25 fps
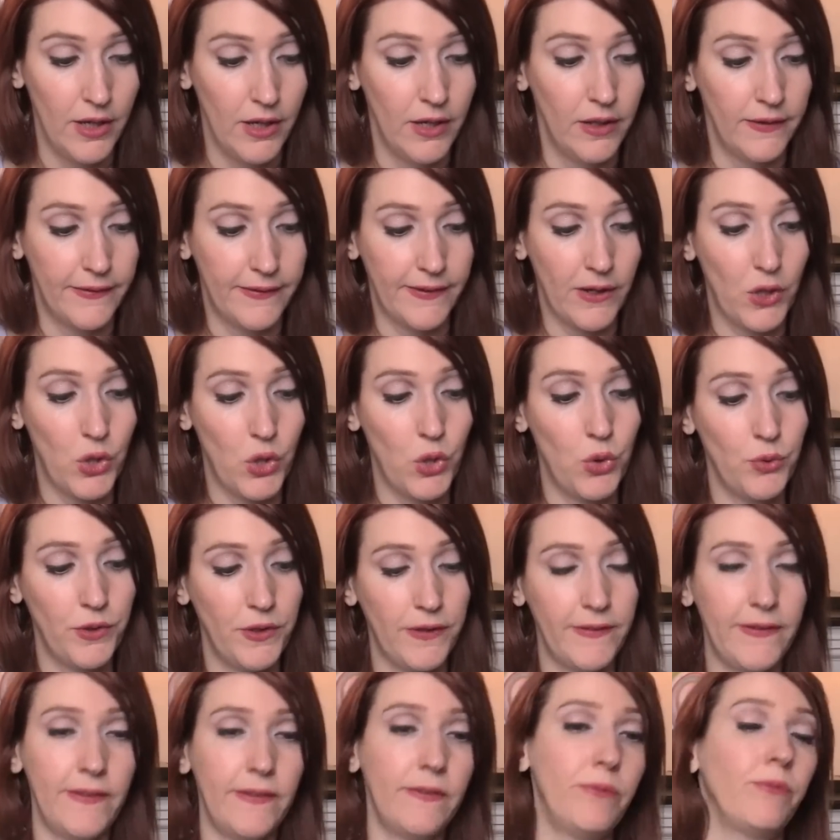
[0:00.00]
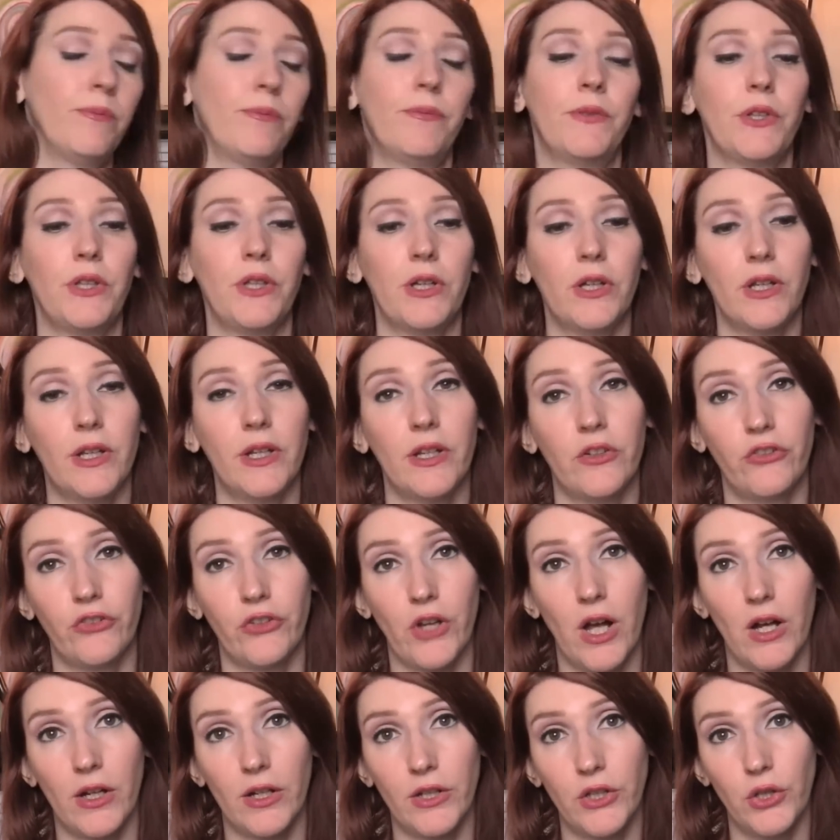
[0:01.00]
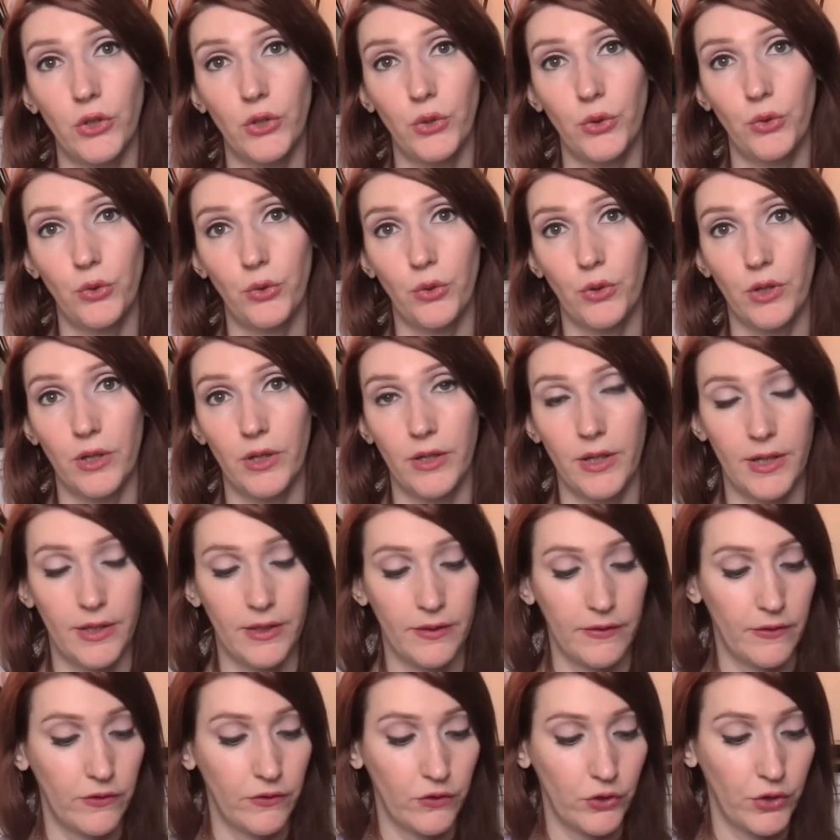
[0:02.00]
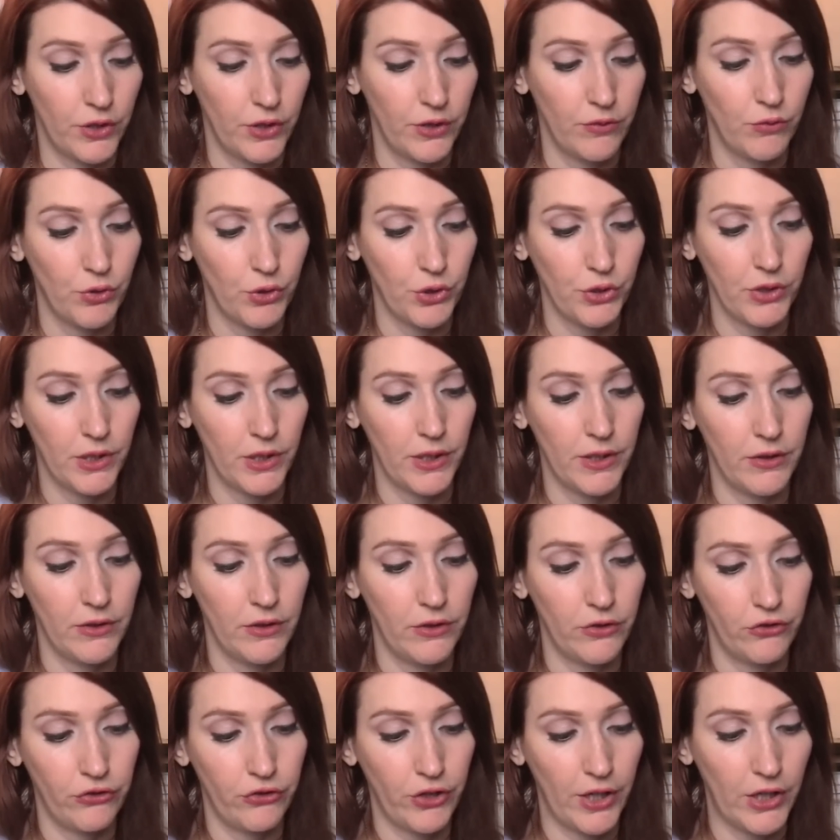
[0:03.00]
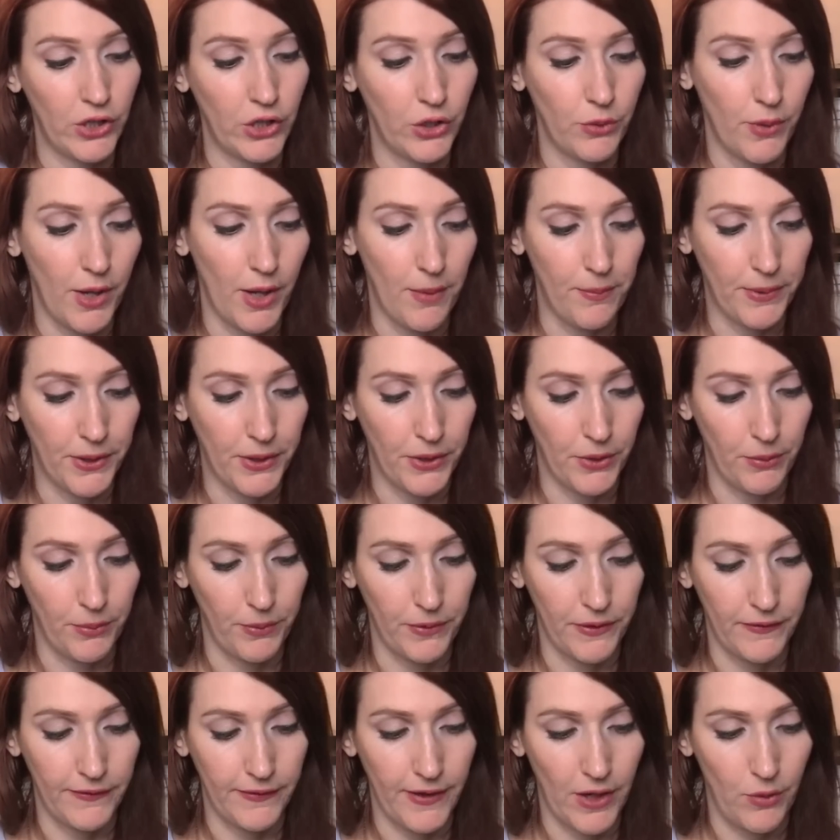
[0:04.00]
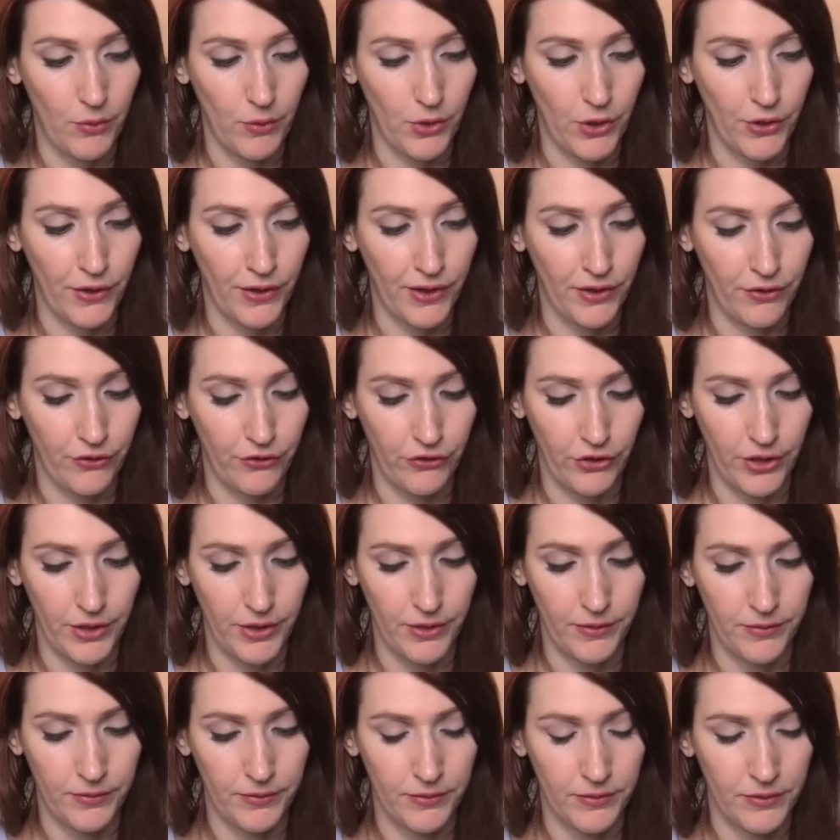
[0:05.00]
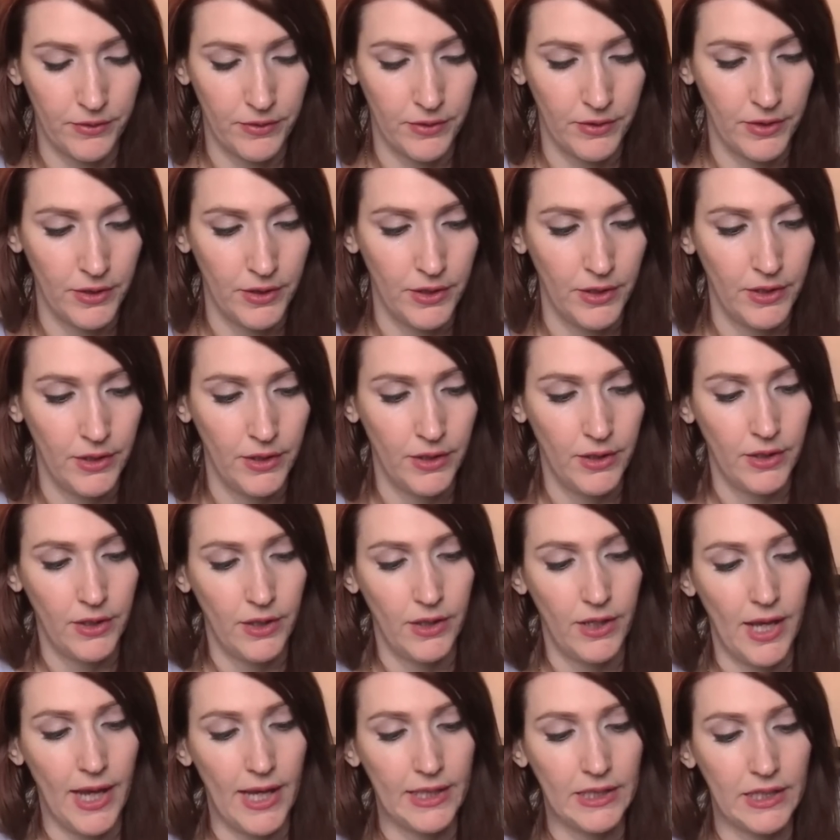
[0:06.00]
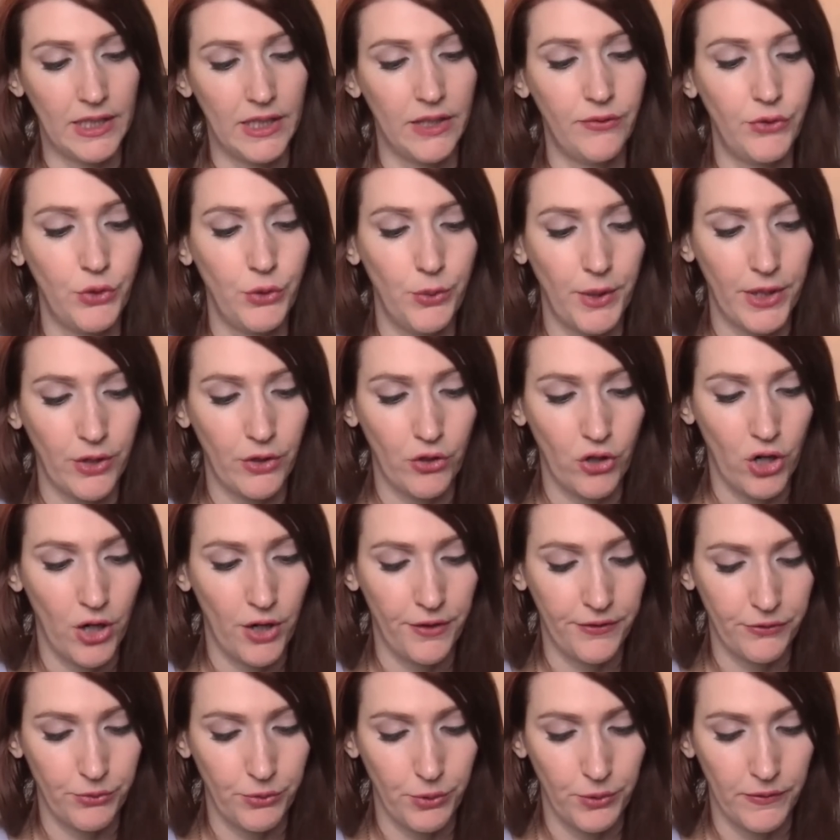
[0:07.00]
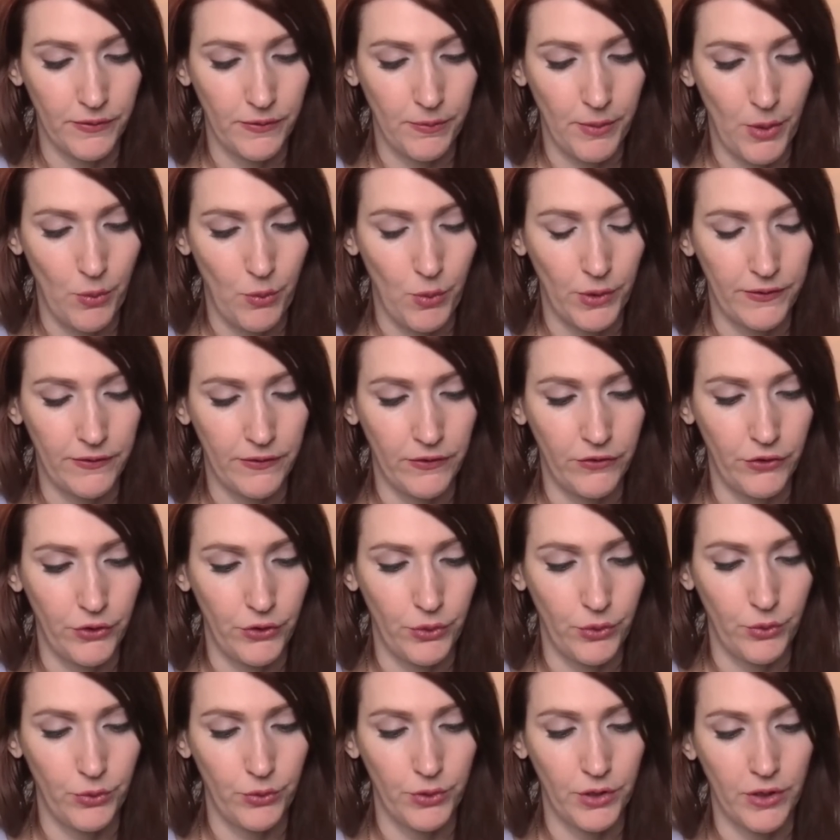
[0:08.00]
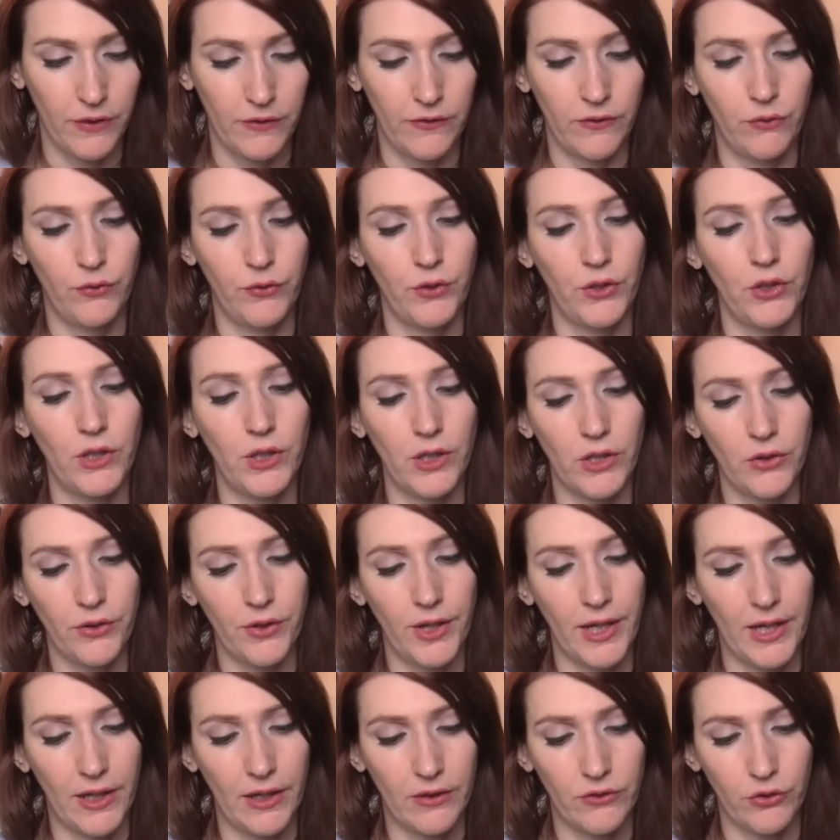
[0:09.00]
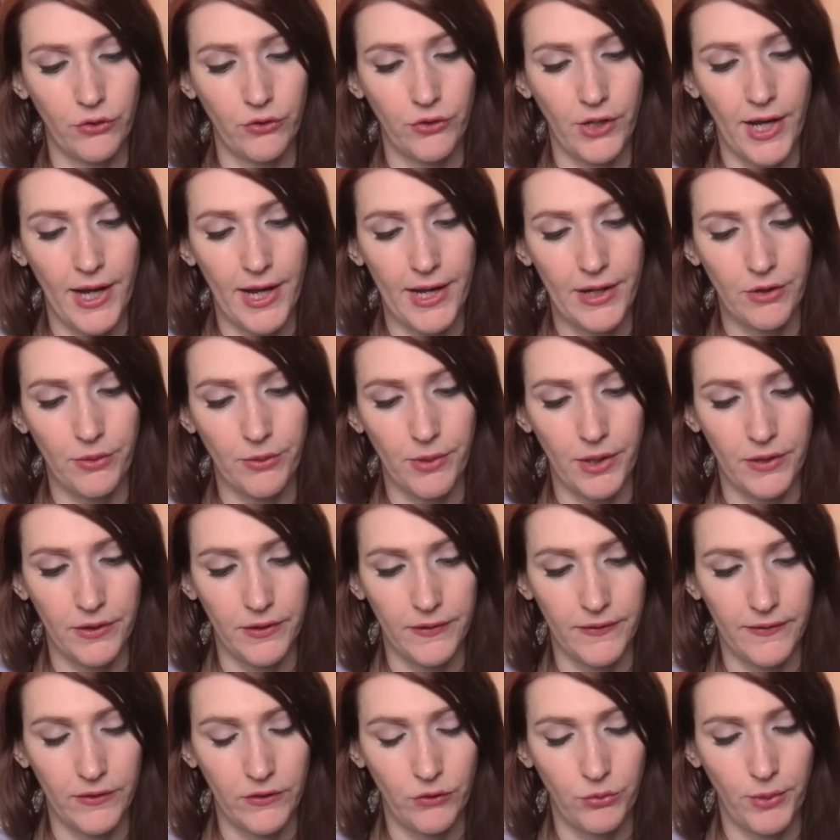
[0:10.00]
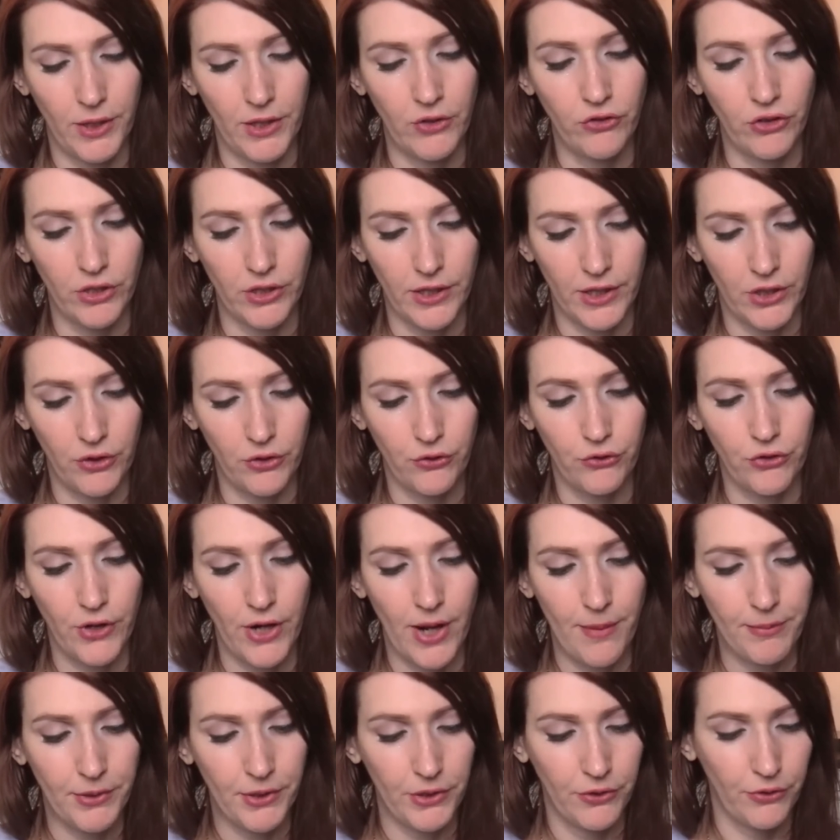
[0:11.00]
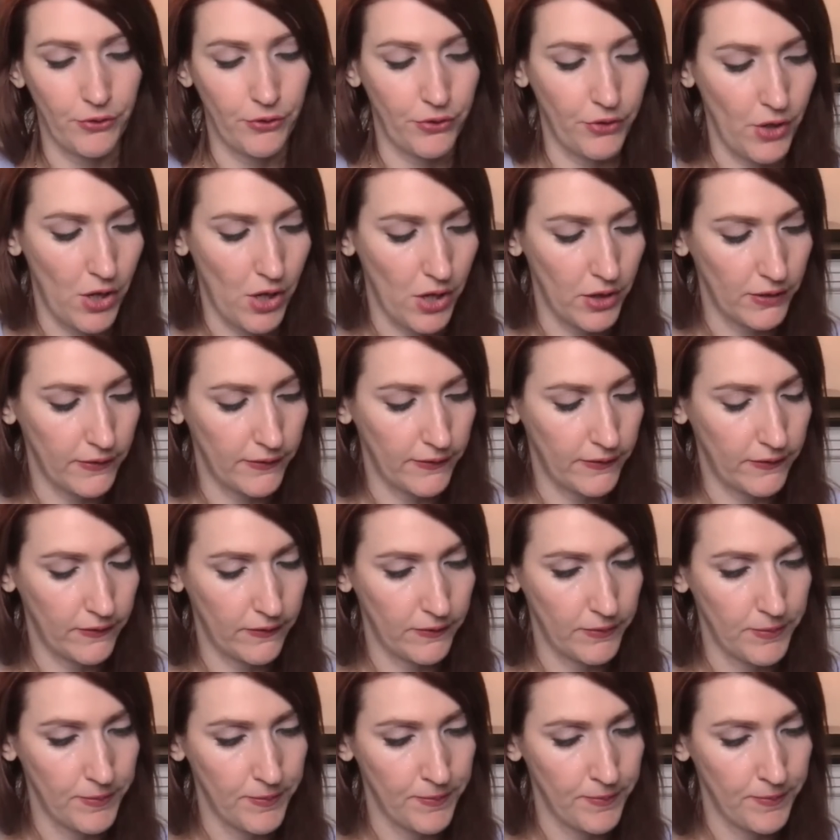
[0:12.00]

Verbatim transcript: So this is really going to shock you. Uh, this could really shake you up here with the Tower card energy and leave you at a crossroads about what to do because you feel like your hands are tied around the situation, like you're trapped in your thoughts.